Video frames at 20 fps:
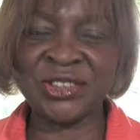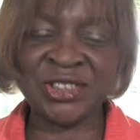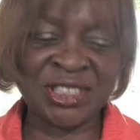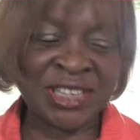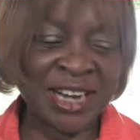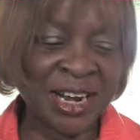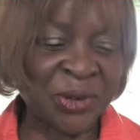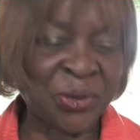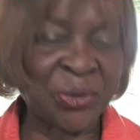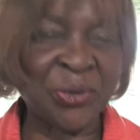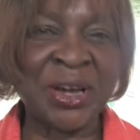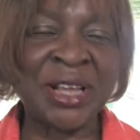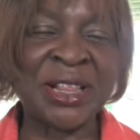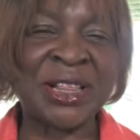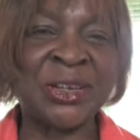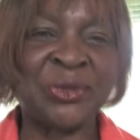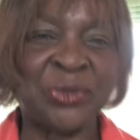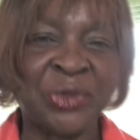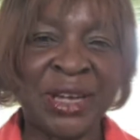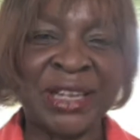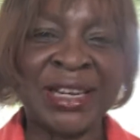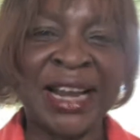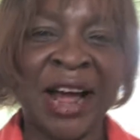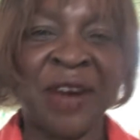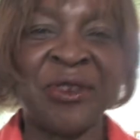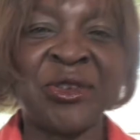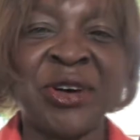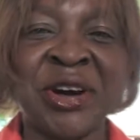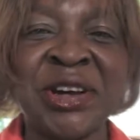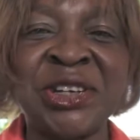start with, we're
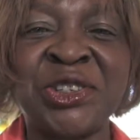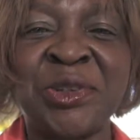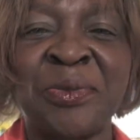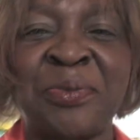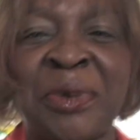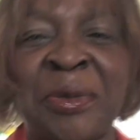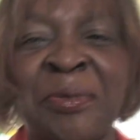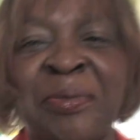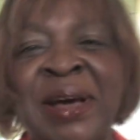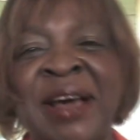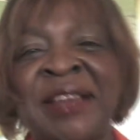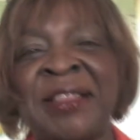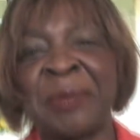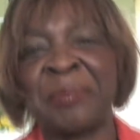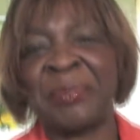now going to prepare the